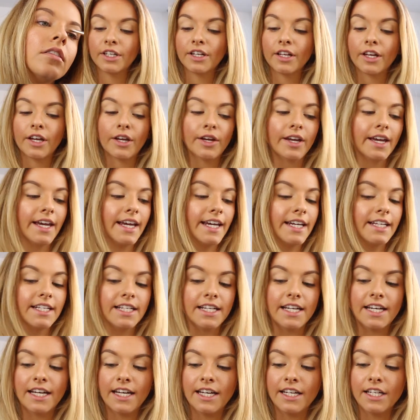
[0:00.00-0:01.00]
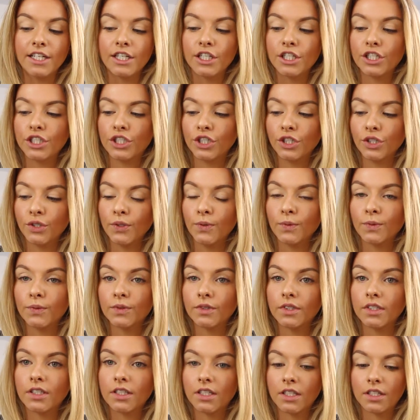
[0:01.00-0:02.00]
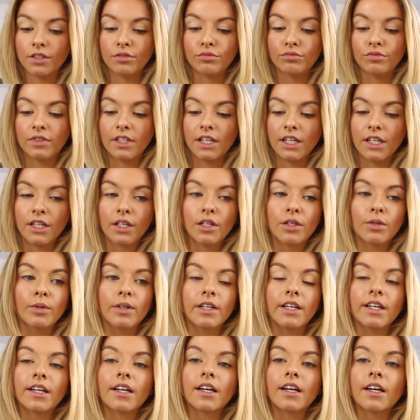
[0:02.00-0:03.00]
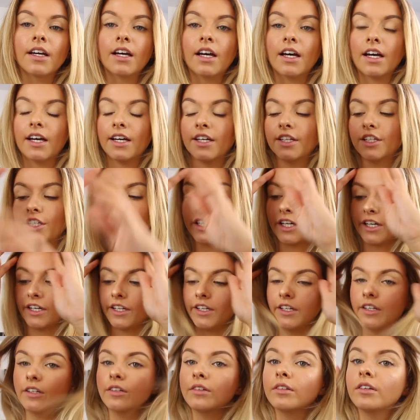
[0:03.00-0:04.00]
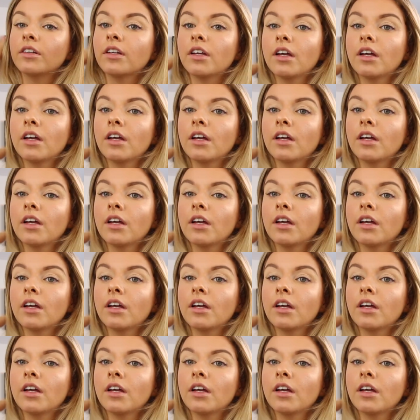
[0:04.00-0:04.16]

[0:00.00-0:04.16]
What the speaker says: I'm going to go ahead and do a really quick eyeshadow.